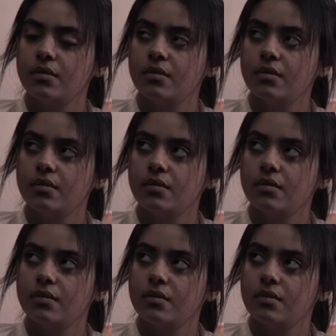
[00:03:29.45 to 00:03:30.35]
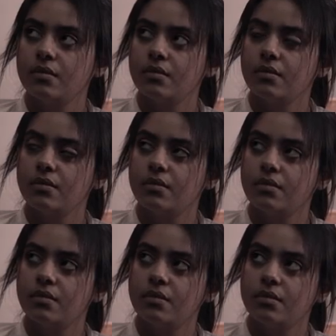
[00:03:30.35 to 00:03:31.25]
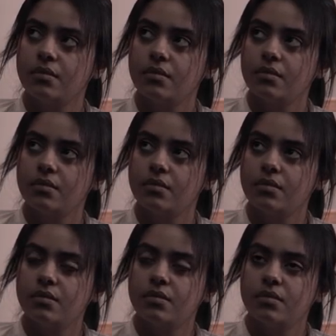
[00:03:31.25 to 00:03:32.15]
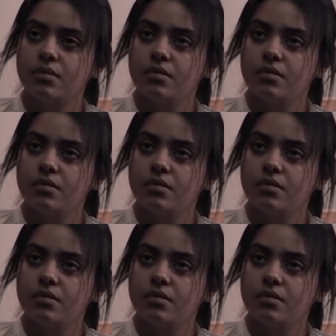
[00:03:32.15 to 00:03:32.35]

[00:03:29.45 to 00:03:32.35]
[no speech]